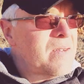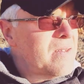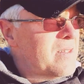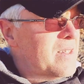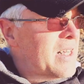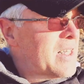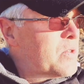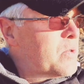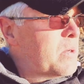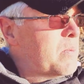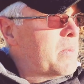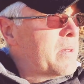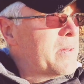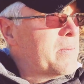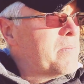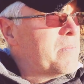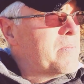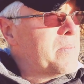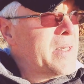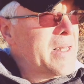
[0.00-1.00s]
That's what I'm
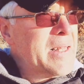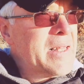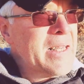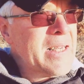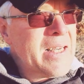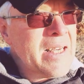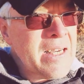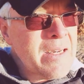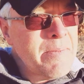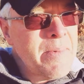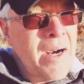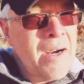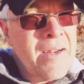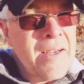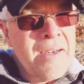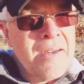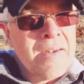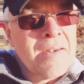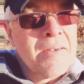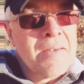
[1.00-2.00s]
be thinking about
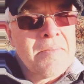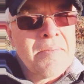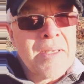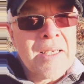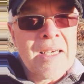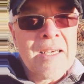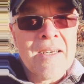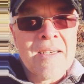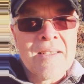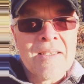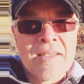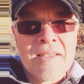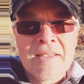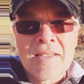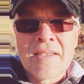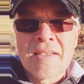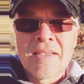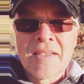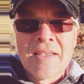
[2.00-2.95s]
here, because